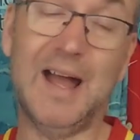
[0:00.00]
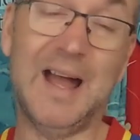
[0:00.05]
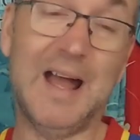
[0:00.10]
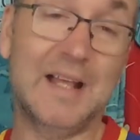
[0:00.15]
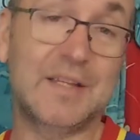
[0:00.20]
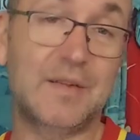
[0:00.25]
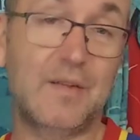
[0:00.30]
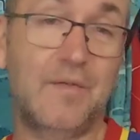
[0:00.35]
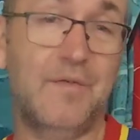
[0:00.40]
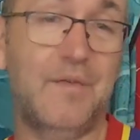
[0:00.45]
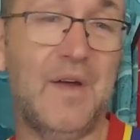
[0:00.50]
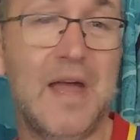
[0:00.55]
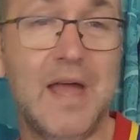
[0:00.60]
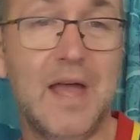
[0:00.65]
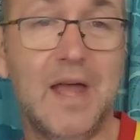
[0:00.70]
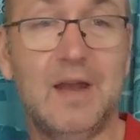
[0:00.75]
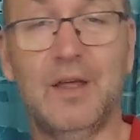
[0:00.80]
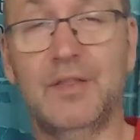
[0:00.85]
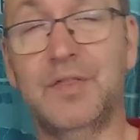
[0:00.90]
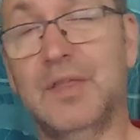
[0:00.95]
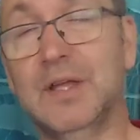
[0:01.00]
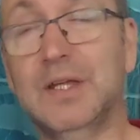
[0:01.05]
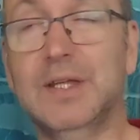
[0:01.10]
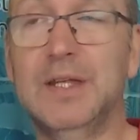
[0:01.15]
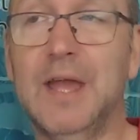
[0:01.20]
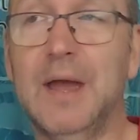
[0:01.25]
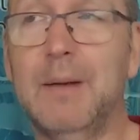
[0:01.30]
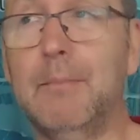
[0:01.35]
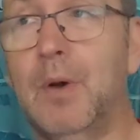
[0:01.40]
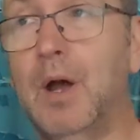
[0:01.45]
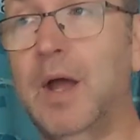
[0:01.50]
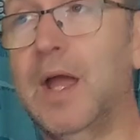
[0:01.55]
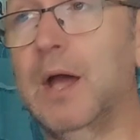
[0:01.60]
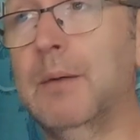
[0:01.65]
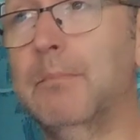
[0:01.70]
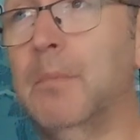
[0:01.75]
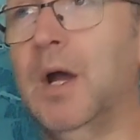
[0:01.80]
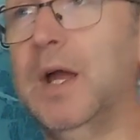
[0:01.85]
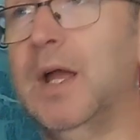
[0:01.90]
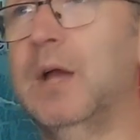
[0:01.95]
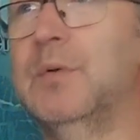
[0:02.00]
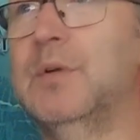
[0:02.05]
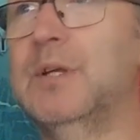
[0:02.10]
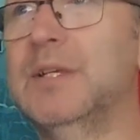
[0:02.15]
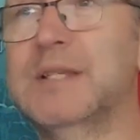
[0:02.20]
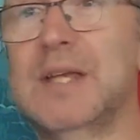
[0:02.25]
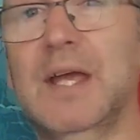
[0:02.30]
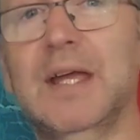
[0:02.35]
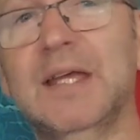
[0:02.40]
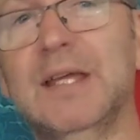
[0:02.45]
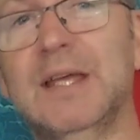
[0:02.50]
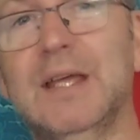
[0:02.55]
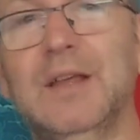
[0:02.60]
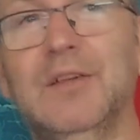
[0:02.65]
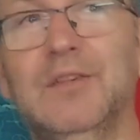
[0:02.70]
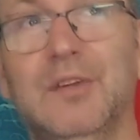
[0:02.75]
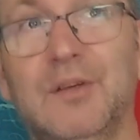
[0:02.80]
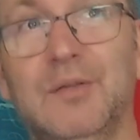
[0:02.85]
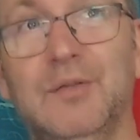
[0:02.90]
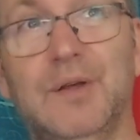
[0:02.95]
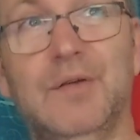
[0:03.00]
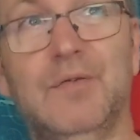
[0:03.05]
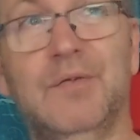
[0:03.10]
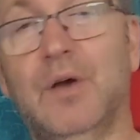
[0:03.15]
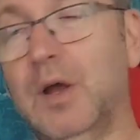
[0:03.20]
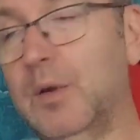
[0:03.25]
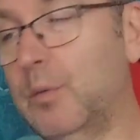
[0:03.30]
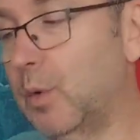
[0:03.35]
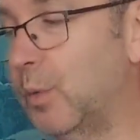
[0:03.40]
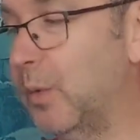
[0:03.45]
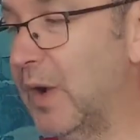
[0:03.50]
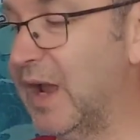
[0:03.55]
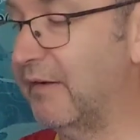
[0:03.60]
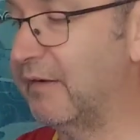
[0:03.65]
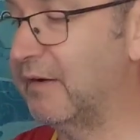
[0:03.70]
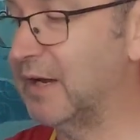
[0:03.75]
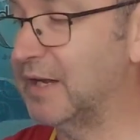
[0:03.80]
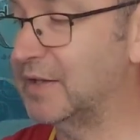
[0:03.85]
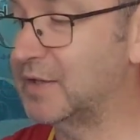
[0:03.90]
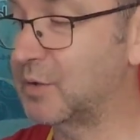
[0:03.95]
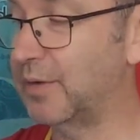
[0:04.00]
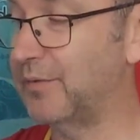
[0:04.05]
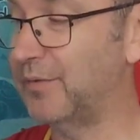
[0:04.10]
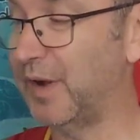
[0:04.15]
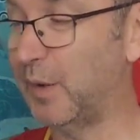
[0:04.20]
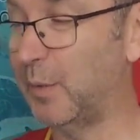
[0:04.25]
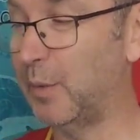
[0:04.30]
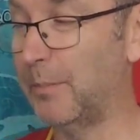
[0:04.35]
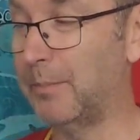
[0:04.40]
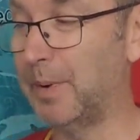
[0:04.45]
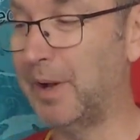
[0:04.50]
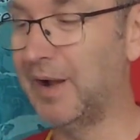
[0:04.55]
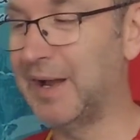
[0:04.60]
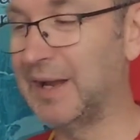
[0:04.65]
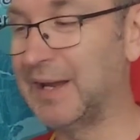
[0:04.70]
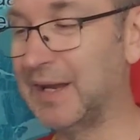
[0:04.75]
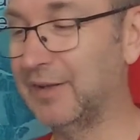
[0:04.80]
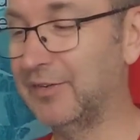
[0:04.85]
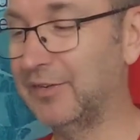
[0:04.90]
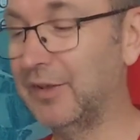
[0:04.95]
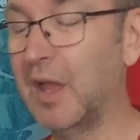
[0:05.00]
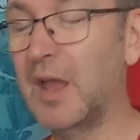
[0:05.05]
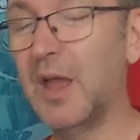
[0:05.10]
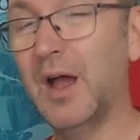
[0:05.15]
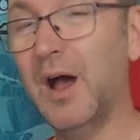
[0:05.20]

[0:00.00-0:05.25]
As a fan, I think, yeah, my only take is if I were wearing this, or if I were buying this,